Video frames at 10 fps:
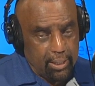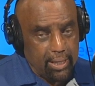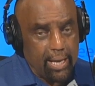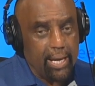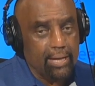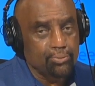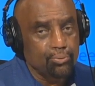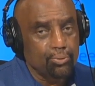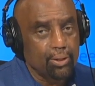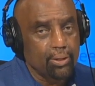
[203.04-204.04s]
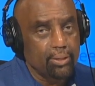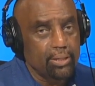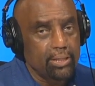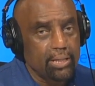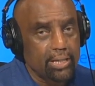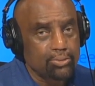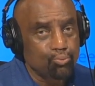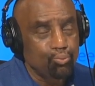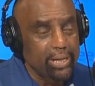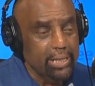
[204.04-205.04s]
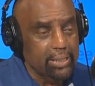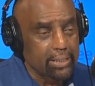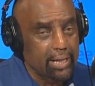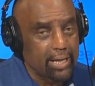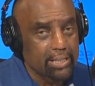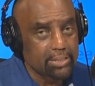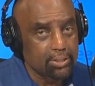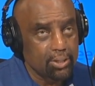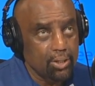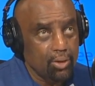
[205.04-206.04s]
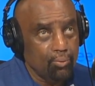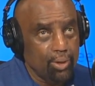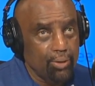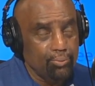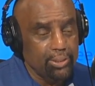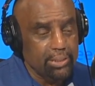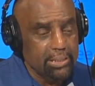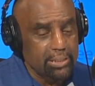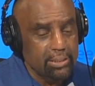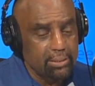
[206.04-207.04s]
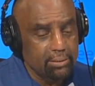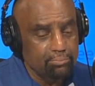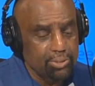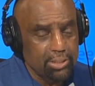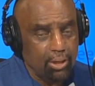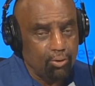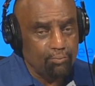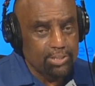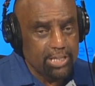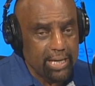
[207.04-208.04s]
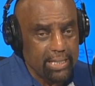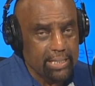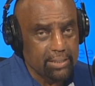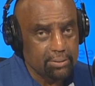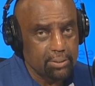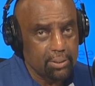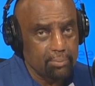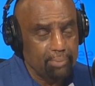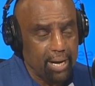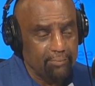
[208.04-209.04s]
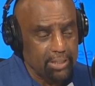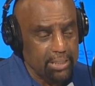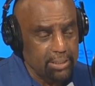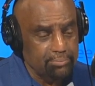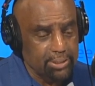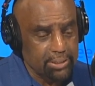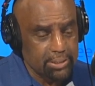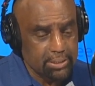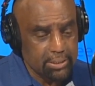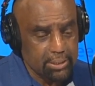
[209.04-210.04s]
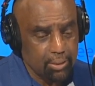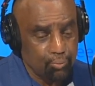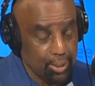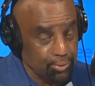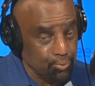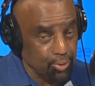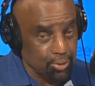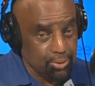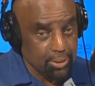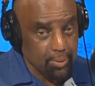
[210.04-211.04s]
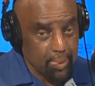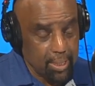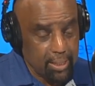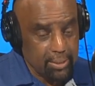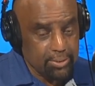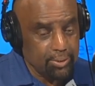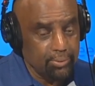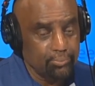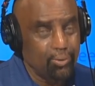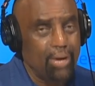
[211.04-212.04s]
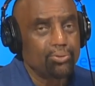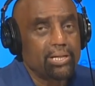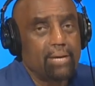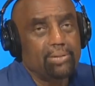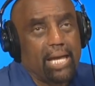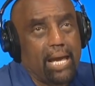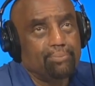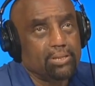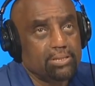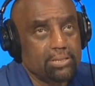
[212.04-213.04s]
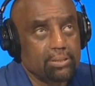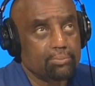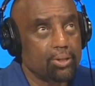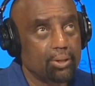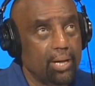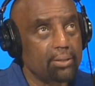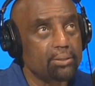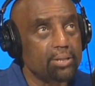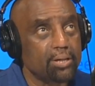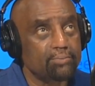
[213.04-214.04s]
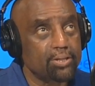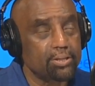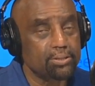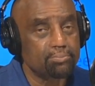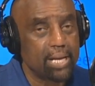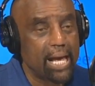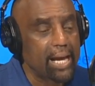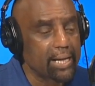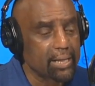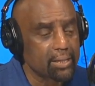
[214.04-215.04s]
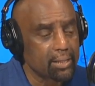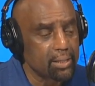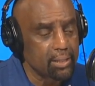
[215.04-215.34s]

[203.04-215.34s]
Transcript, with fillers: and he has weakened us where we can be overtaken by our enemies around the world. So why wouldn't I be happy to see him go? I don't care if he's black.